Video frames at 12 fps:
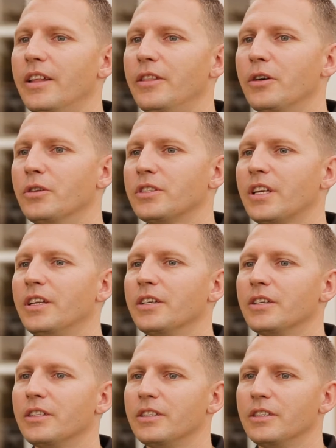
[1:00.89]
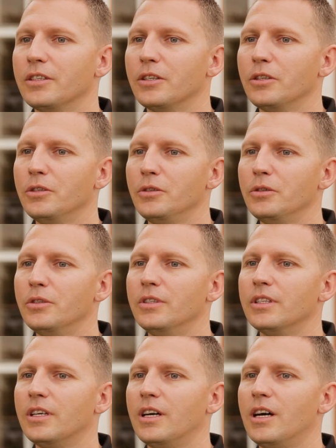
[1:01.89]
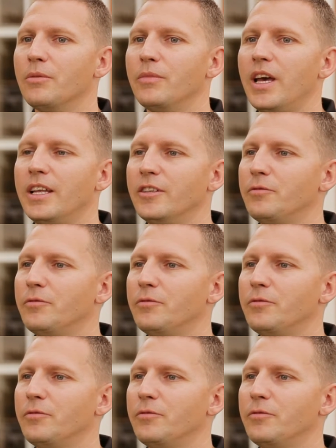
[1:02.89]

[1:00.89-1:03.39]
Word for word: and those can include um, end